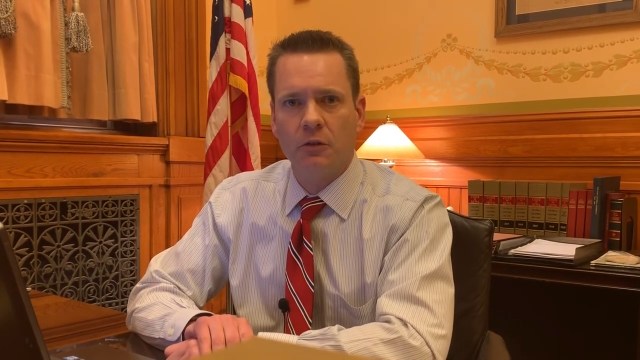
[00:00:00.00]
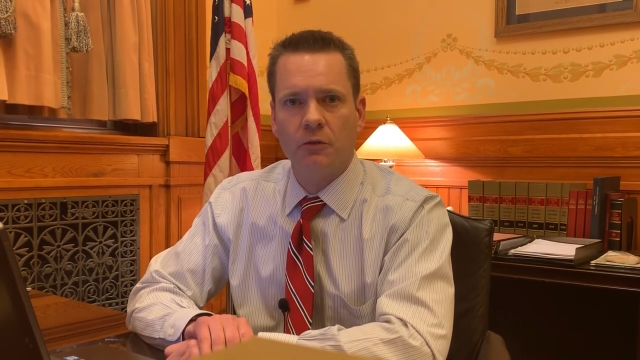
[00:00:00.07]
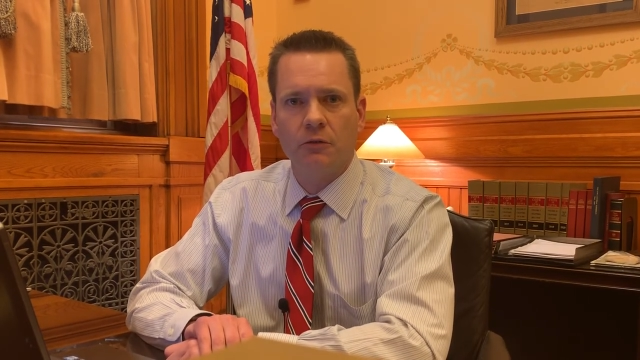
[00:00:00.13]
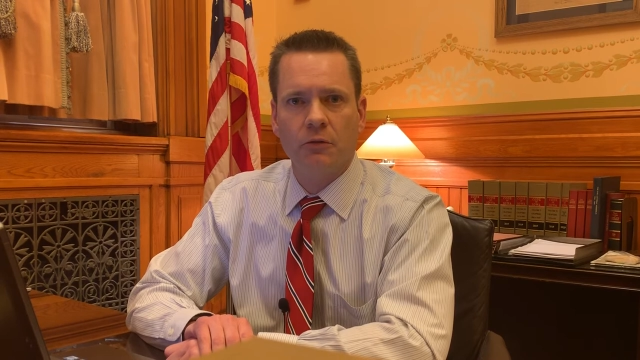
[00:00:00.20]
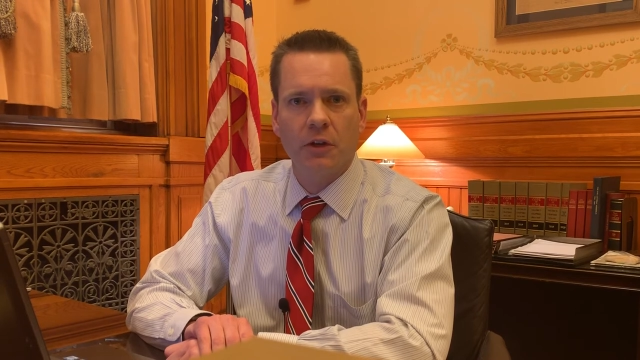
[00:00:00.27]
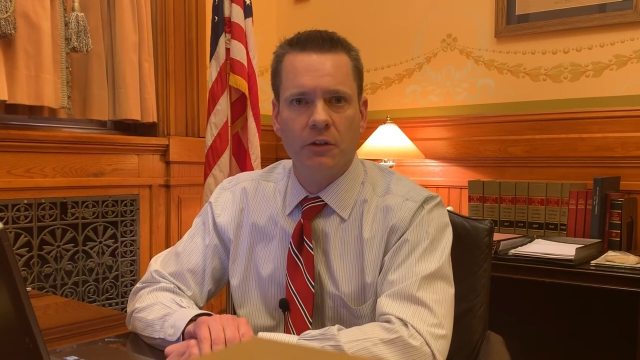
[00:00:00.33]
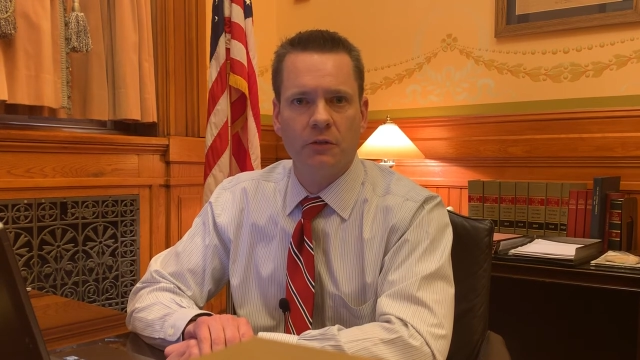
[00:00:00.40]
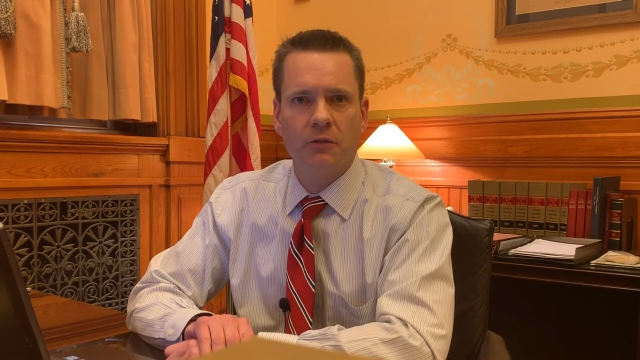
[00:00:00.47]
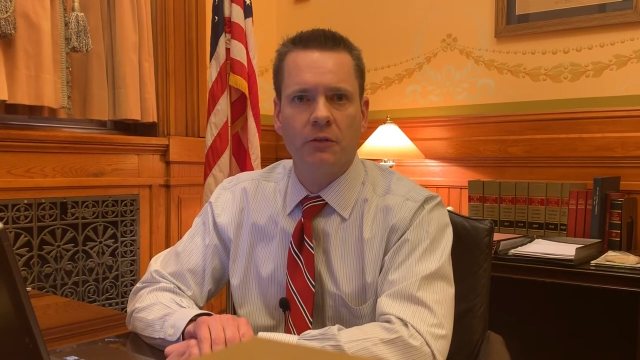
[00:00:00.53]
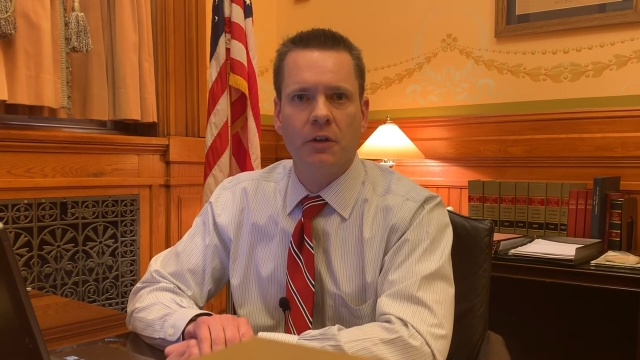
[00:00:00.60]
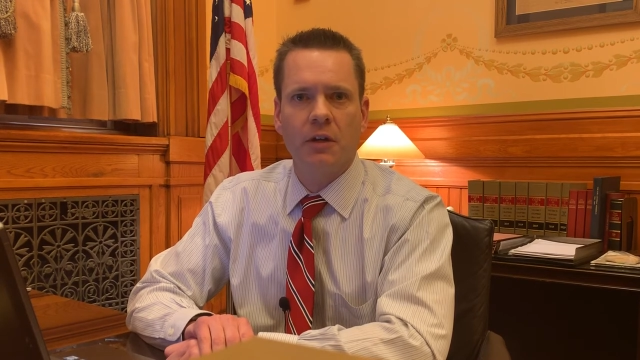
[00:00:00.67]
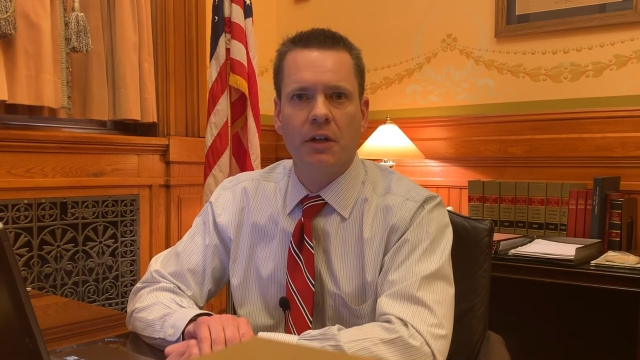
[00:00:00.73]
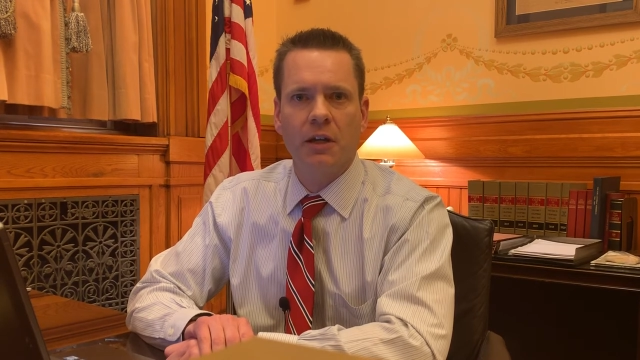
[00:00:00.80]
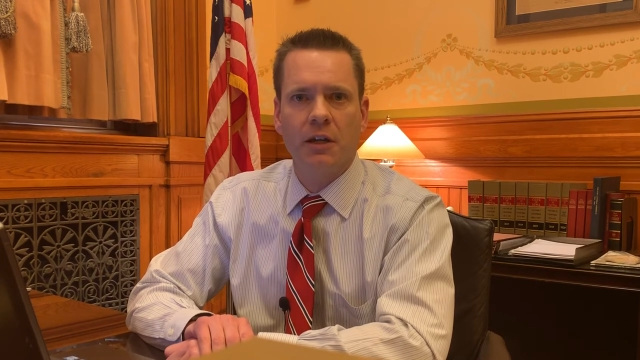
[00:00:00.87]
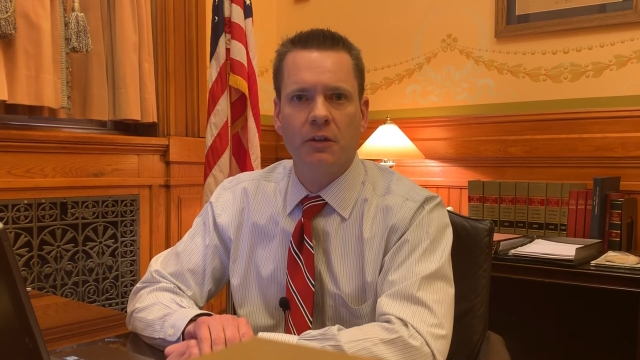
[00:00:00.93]
or friends of
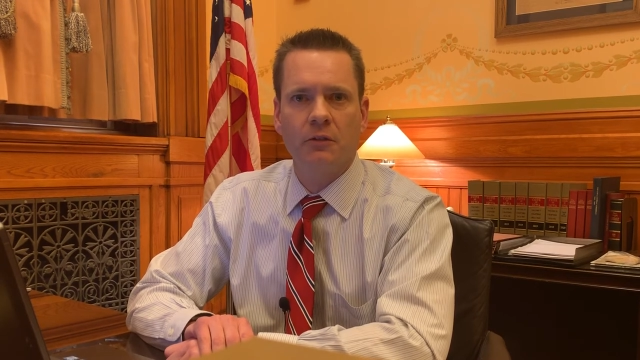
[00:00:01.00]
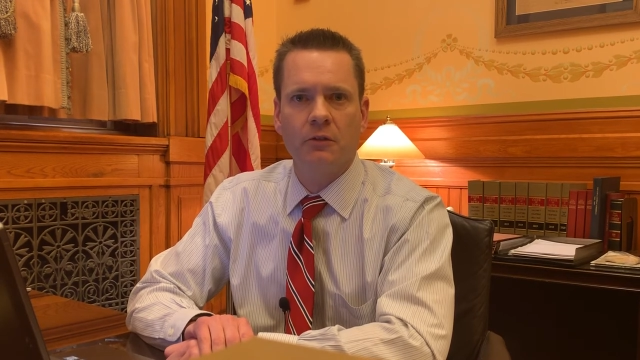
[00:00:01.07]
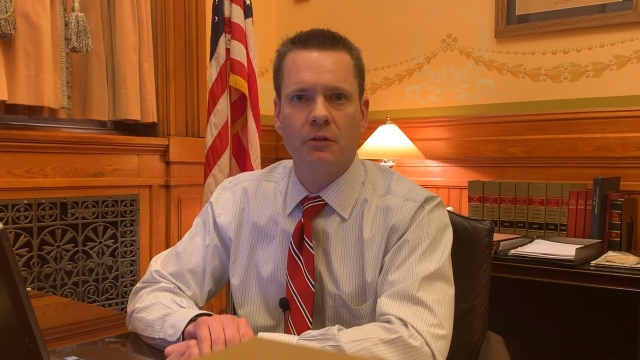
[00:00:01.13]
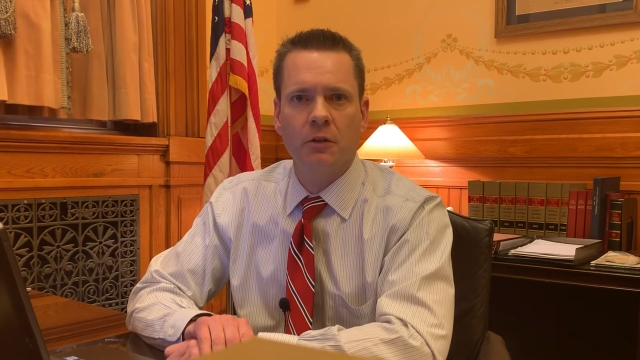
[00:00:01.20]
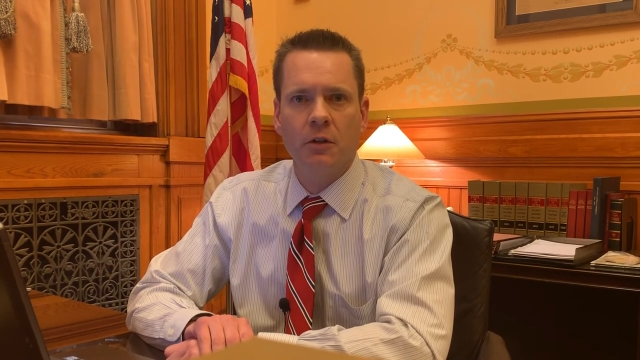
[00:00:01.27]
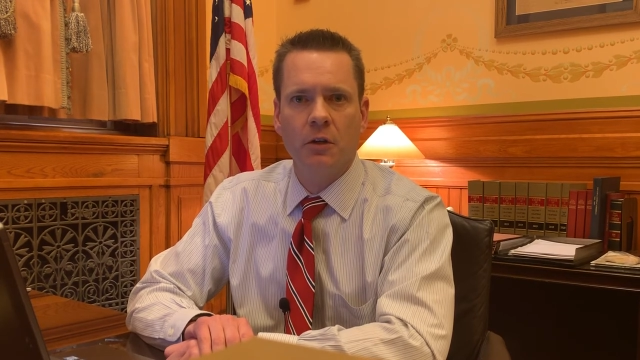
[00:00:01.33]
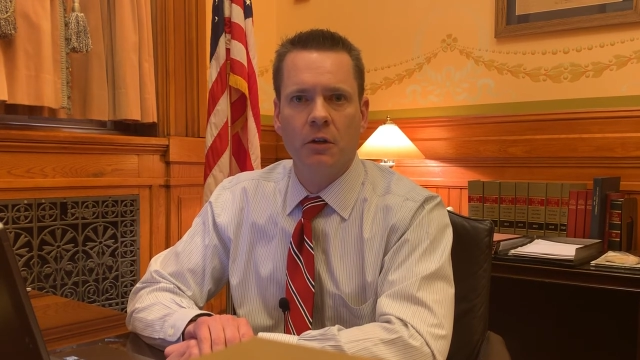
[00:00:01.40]
their kids